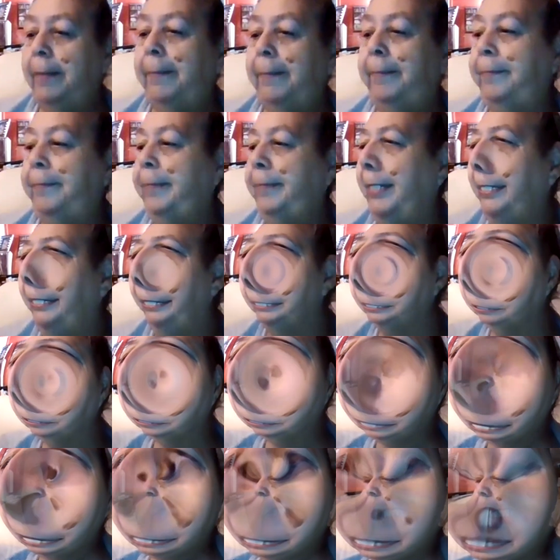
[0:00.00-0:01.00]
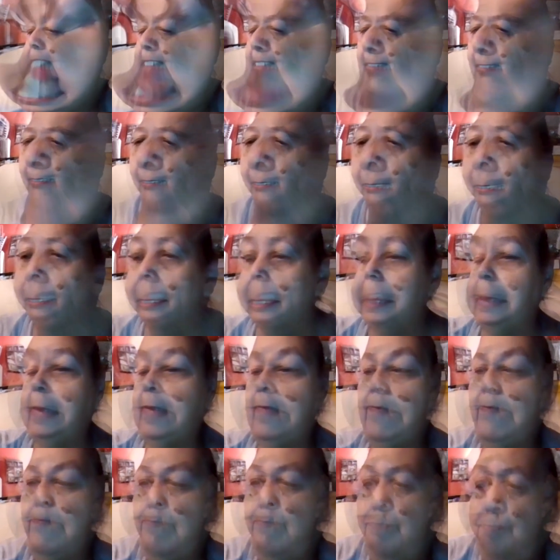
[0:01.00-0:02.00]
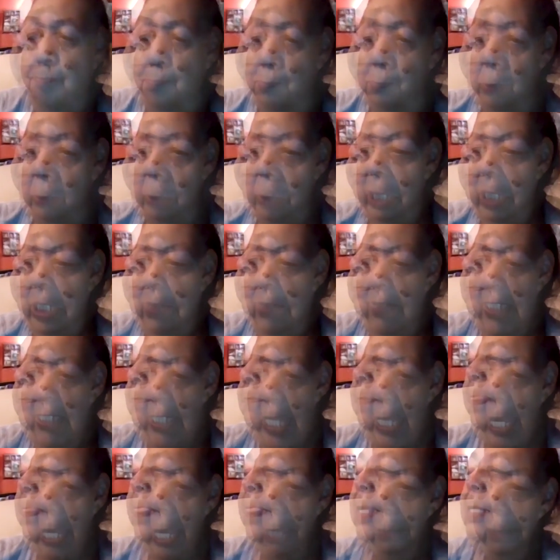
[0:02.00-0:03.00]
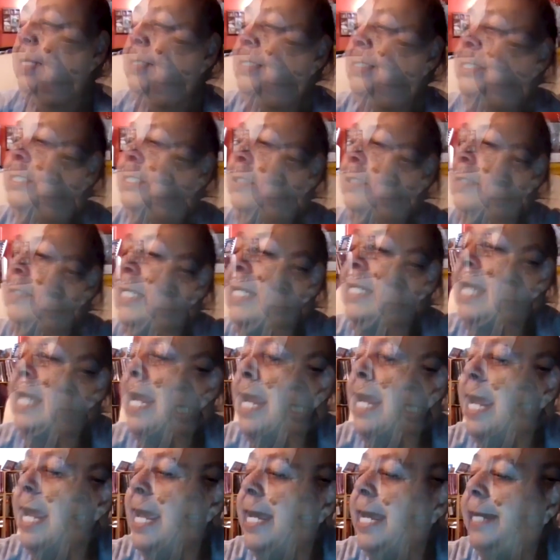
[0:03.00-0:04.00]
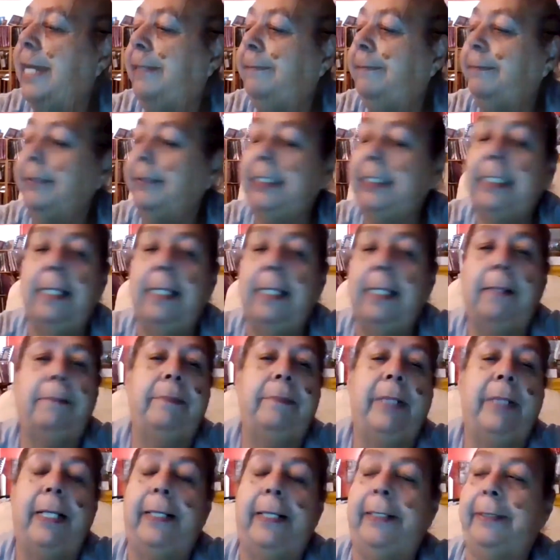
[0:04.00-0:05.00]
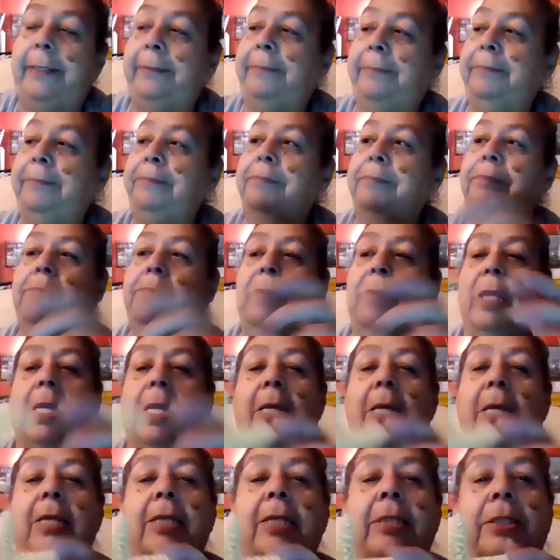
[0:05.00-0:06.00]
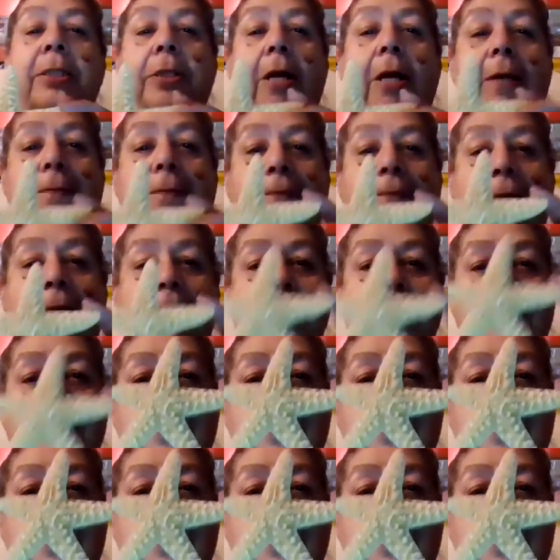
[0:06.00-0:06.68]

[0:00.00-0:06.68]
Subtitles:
And so that's a lot of what we do with that. So then I have some starfish.